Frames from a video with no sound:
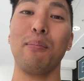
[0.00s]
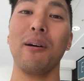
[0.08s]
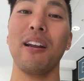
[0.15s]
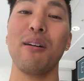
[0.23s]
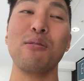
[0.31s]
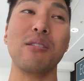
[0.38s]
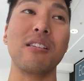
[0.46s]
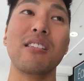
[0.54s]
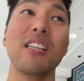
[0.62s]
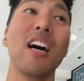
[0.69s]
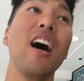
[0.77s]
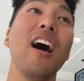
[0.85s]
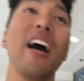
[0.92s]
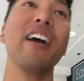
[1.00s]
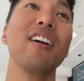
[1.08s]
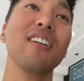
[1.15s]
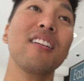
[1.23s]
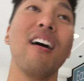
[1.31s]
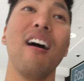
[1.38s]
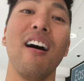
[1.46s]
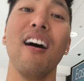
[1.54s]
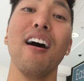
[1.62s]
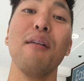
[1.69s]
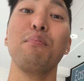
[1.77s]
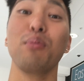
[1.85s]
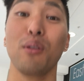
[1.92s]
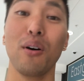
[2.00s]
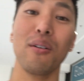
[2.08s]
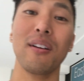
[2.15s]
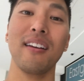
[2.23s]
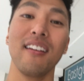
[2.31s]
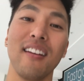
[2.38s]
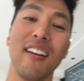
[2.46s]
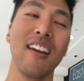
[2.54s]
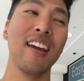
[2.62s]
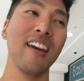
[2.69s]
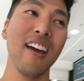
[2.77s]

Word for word: but I was just tired, hot, bloated.